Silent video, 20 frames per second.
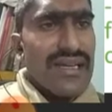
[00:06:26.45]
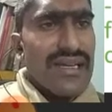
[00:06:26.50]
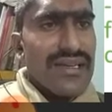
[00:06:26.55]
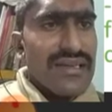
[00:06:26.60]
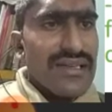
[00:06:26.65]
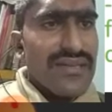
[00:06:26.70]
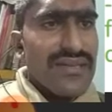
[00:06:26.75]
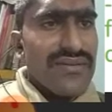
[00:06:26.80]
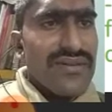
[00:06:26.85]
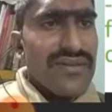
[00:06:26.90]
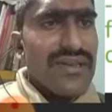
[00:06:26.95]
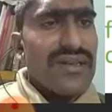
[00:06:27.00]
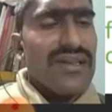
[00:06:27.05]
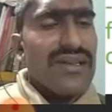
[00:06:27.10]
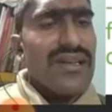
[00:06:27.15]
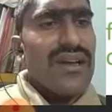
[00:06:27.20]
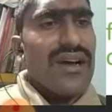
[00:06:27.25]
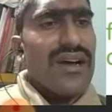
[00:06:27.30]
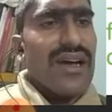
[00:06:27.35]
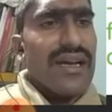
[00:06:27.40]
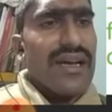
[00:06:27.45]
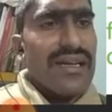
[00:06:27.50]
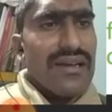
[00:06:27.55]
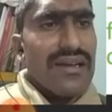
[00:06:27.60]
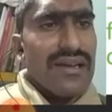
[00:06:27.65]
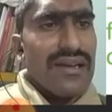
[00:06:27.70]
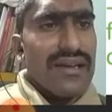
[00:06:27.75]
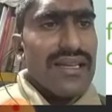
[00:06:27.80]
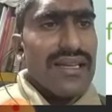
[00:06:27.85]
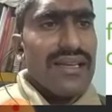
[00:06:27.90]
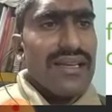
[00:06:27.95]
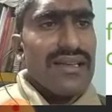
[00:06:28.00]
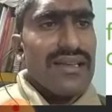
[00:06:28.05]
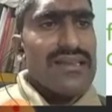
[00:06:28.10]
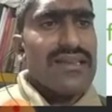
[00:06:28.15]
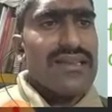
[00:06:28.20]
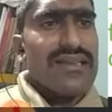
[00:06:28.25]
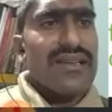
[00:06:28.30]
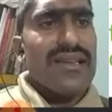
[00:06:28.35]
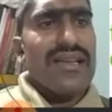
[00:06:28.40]
different
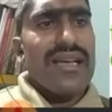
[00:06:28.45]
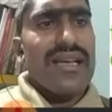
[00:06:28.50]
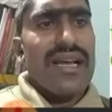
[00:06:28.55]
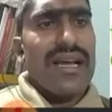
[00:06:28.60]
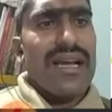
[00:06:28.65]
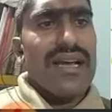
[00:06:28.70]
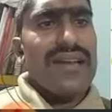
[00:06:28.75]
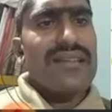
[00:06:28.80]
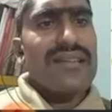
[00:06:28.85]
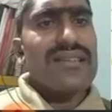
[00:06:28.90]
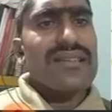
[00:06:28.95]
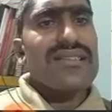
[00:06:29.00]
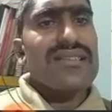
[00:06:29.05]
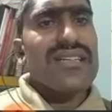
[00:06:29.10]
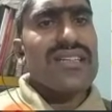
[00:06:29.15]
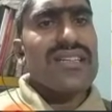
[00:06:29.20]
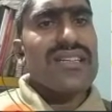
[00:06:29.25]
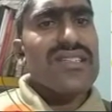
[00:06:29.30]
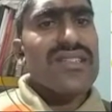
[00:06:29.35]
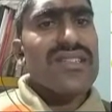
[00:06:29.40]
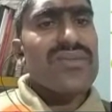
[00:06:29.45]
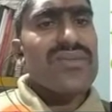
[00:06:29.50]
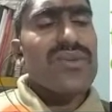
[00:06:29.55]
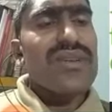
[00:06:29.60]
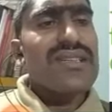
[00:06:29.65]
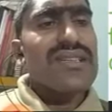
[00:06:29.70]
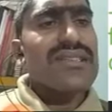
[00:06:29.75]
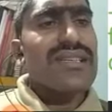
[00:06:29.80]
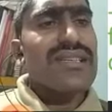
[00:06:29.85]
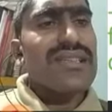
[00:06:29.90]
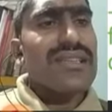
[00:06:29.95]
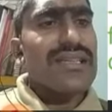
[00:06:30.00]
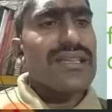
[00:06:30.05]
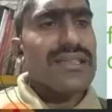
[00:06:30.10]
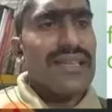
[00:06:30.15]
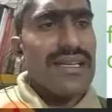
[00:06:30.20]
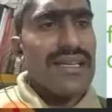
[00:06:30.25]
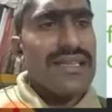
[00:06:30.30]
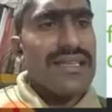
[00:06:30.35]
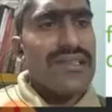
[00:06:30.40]
organelles are successfully
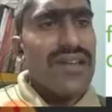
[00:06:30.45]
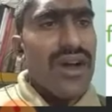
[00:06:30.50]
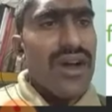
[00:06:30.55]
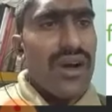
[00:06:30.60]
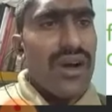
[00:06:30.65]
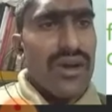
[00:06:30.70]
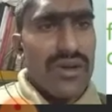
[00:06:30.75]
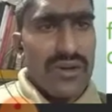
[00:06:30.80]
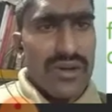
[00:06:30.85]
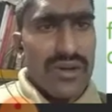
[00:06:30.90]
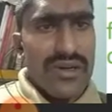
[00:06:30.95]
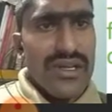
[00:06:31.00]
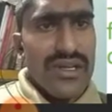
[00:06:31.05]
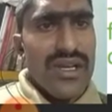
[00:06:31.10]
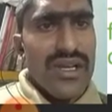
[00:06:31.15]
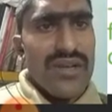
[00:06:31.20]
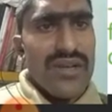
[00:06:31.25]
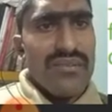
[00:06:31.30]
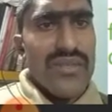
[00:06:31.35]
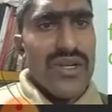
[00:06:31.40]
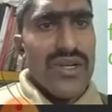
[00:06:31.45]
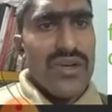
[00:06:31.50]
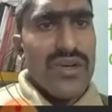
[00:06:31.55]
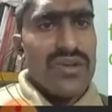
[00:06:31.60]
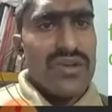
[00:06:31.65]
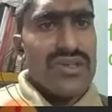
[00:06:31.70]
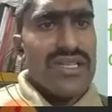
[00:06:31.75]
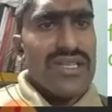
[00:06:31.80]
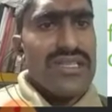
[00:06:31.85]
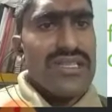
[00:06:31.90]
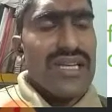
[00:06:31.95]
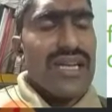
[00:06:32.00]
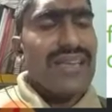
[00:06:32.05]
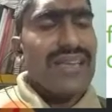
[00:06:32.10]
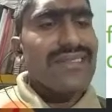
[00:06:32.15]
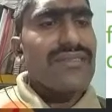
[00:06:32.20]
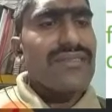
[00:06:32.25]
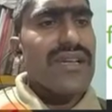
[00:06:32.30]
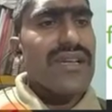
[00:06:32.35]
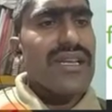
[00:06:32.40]
synthesized or not, because these are
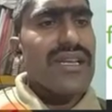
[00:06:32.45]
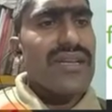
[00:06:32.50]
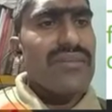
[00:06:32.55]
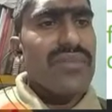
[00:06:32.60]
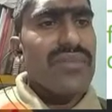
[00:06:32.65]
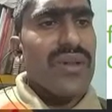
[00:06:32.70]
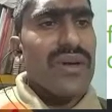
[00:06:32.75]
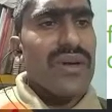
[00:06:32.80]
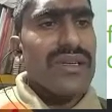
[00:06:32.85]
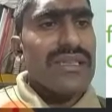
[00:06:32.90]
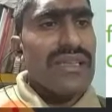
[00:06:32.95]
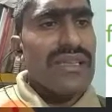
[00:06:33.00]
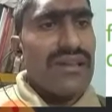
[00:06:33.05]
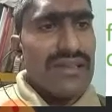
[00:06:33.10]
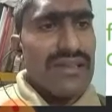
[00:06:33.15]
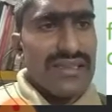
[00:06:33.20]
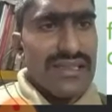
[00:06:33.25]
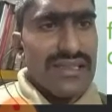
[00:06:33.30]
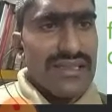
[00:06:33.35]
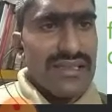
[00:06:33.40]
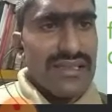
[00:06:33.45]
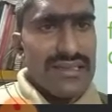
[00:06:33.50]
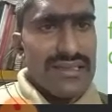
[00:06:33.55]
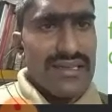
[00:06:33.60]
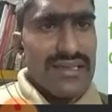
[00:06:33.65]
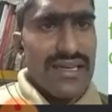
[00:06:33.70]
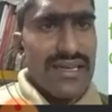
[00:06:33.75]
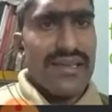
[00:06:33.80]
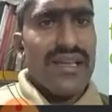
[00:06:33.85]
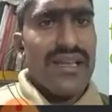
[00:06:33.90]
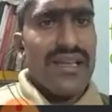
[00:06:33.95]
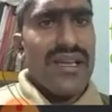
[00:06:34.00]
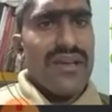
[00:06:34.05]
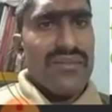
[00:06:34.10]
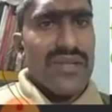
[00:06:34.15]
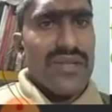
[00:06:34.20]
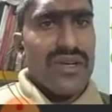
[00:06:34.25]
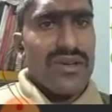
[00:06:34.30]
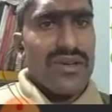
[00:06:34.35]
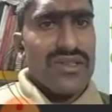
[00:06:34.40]
the very important organelles. Like,
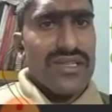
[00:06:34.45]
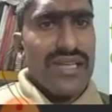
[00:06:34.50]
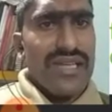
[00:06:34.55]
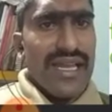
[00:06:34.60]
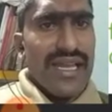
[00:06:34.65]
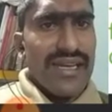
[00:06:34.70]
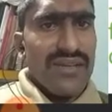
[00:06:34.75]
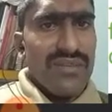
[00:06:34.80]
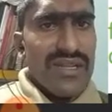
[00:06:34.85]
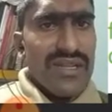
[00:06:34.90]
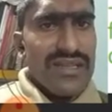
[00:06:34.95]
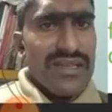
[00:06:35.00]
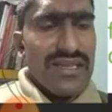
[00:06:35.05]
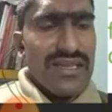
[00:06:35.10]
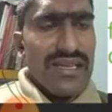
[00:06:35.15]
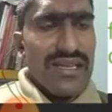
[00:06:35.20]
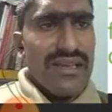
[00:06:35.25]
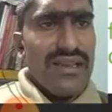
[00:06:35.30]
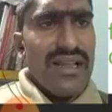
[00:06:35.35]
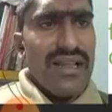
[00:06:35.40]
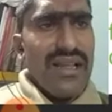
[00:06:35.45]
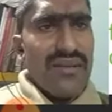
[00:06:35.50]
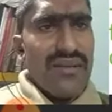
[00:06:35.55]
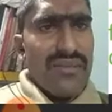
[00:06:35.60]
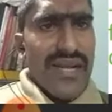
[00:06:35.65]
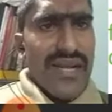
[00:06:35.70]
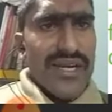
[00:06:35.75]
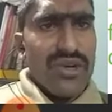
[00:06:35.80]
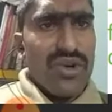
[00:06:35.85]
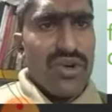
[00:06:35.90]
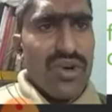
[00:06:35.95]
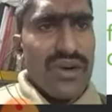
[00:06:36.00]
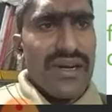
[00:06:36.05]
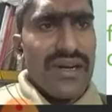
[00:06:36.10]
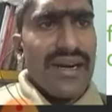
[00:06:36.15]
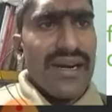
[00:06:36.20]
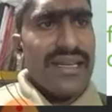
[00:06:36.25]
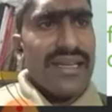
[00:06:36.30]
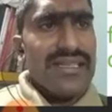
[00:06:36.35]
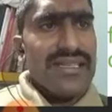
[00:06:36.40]
because in animal cell
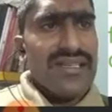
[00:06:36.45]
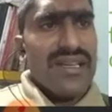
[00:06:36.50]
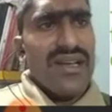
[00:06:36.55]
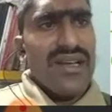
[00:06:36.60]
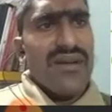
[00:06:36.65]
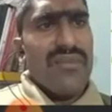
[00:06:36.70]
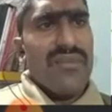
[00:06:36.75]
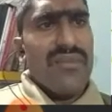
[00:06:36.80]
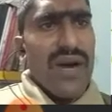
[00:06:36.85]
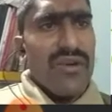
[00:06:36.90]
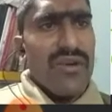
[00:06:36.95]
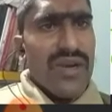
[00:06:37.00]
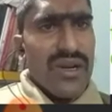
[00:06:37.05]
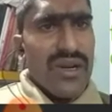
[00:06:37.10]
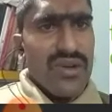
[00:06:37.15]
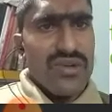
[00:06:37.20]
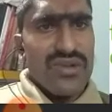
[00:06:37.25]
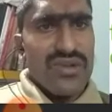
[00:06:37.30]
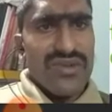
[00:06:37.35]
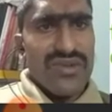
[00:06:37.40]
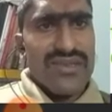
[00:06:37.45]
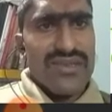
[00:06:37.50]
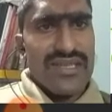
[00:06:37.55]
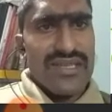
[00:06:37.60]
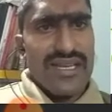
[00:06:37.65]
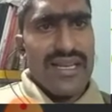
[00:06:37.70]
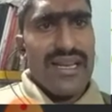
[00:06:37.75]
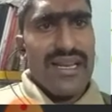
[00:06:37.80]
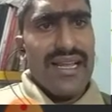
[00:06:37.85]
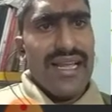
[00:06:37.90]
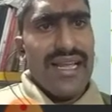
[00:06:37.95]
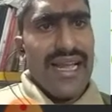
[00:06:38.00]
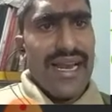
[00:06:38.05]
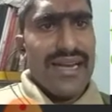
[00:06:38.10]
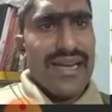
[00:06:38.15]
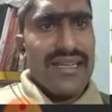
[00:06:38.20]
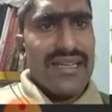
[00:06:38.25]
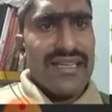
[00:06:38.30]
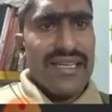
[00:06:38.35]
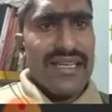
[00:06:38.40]
mitochondria is powerhouse of cell,
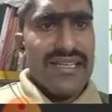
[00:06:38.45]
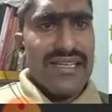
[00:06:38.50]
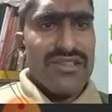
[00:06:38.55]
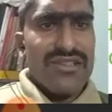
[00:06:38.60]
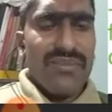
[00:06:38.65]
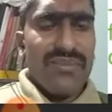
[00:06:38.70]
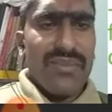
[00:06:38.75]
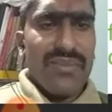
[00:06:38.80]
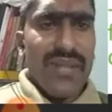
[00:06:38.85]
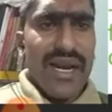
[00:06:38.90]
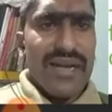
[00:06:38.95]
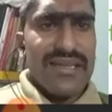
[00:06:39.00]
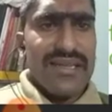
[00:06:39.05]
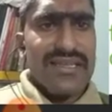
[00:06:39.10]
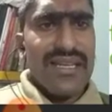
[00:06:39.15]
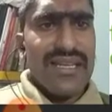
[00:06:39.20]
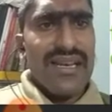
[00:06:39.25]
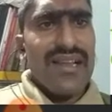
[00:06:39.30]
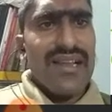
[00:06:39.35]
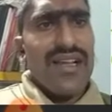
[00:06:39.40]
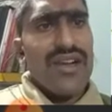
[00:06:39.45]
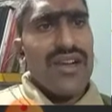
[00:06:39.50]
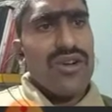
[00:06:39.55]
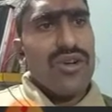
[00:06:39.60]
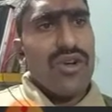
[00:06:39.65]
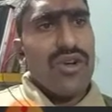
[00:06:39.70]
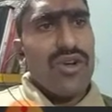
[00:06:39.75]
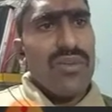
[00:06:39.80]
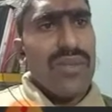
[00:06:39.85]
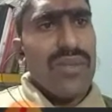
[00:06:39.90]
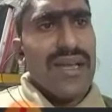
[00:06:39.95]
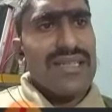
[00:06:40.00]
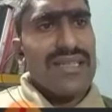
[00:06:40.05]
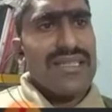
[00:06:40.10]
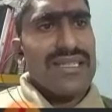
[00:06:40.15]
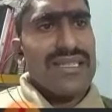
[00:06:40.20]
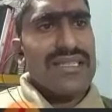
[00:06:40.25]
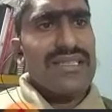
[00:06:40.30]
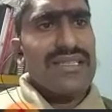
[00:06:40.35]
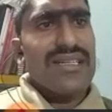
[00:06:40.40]
and in case of plant cell chloroplast
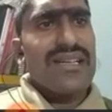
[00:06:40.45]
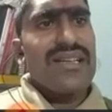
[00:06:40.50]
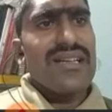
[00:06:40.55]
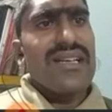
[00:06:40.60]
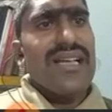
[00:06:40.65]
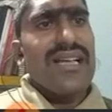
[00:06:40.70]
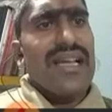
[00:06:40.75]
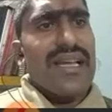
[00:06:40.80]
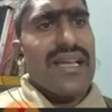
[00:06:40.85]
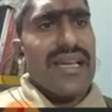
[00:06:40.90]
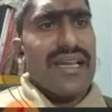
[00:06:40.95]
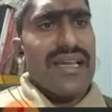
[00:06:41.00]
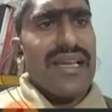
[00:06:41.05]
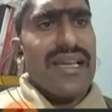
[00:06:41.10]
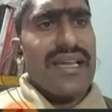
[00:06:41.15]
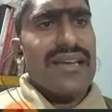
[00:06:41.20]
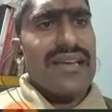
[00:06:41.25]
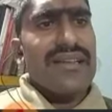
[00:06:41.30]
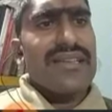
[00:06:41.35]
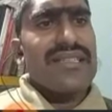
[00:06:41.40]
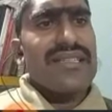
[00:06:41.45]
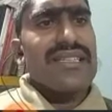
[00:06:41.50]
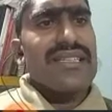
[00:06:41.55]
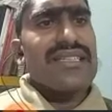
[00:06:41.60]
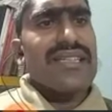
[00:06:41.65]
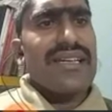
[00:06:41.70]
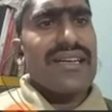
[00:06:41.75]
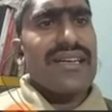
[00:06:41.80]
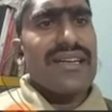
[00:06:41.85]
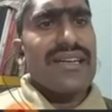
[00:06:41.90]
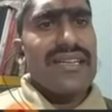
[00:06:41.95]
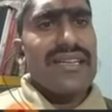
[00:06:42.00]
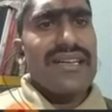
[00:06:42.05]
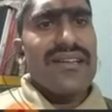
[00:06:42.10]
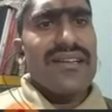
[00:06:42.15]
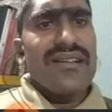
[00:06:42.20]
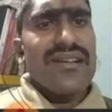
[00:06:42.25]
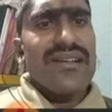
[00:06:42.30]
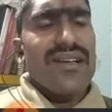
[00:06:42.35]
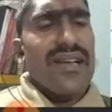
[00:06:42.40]
is the energy generating
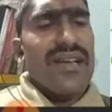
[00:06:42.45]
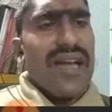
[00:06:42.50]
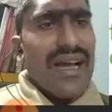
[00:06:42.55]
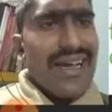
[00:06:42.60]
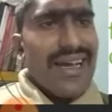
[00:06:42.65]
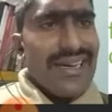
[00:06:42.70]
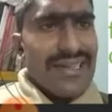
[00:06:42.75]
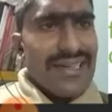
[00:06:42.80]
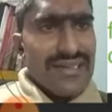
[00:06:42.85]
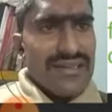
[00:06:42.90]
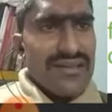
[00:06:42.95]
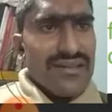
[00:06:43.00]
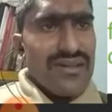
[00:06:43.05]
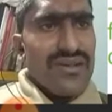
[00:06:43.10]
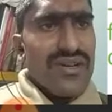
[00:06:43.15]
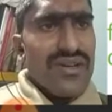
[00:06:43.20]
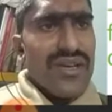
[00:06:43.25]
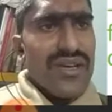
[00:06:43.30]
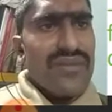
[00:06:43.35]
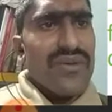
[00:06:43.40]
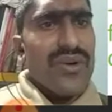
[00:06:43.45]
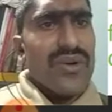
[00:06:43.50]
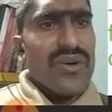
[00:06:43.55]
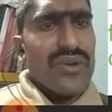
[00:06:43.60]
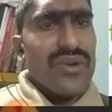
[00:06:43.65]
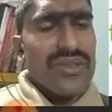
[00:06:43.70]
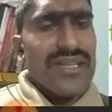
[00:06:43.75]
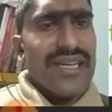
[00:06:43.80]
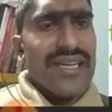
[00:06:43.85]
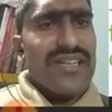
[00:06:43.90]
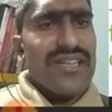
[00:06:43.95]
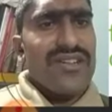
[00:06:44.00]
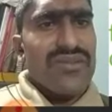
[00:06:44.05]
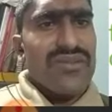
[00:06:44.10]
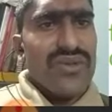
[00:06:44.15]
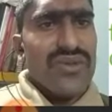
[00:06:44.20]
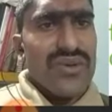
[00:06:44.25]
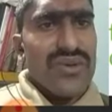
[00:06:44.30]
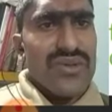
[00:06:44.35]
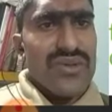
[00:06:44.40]
organ. Okay, site of
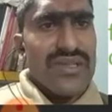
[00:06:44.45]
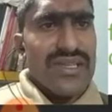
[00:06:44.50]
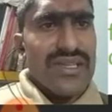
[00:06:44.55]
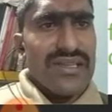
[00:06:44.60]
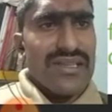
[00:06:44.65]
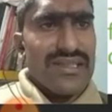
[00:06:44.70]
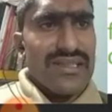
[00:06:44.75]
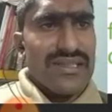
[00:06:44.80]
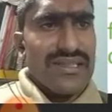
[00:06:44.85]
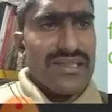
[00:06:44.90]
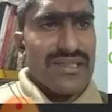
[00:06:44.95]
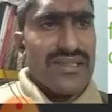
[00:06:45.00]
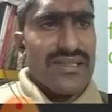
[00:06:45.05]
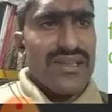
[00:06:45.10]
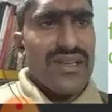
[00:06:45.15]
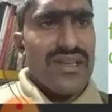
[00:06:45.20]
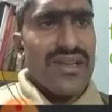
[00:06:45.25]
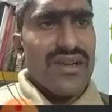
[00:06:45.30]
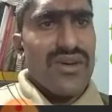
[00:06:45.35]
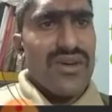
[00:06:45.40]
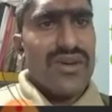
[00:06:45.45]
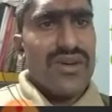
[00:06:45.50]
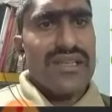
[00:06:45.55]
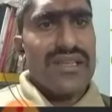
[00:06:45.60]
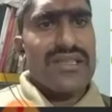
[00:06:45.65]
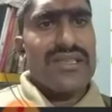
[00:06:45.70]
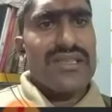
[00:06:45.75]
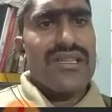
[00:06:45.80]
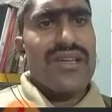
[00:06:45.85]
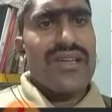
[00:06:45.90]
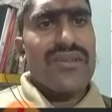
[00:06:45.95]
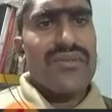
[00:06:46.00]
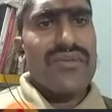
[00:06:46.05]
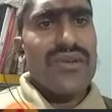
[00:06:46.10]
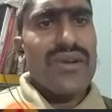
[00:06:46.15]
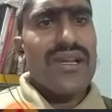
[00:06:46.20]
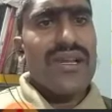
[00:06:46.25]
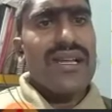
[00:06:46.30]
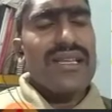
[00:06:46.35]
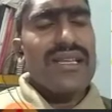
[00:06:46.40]
photosynthesis. Okay, so
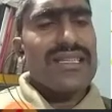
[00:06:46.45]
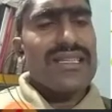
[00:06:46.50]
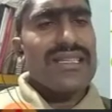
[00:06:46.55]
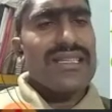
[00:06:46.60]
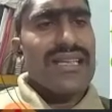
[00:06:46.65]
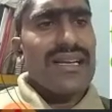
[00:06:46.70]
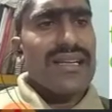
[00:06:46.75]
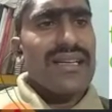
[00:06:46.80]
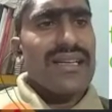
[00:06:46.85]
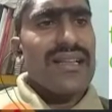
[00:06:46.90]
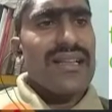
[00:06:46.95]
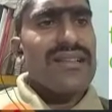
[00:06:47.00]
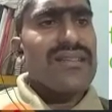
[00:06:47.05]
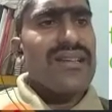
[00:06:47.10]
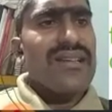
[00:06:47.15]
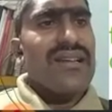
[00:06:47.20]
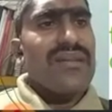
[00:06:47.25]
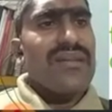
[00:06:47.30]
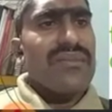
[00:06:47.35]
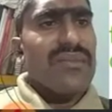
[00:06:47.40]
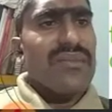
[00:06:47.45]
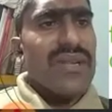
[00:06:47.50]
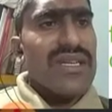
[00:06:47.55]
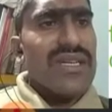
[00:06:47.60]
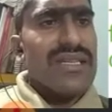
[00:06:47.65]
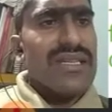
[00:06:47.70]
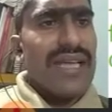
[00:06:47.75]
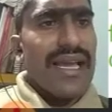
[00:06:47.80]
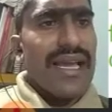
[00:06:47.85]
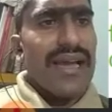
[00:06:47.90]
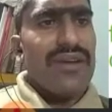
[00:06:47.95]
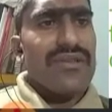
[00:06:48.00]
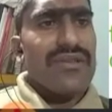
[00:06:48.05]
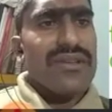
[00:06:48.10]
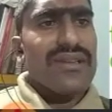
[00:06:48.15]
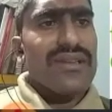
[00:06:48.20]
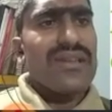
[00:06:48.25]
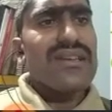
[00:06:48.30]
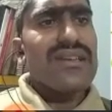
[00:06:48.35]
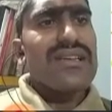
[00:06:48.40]
therefore these organelles must have
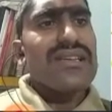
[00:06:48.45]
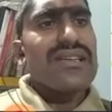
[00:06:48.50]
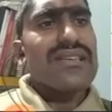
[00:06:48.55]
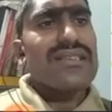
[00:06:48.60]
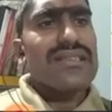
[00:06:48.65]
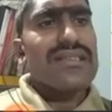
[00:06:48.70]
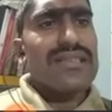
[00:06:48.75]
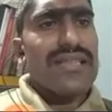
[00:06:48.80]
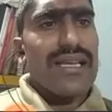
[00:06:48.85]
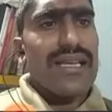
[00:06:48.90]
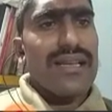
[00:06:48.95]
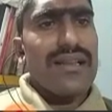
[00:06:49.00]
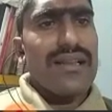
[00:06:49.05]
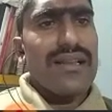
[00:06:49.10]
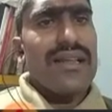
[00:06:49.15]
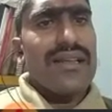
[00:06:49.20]
in a cell.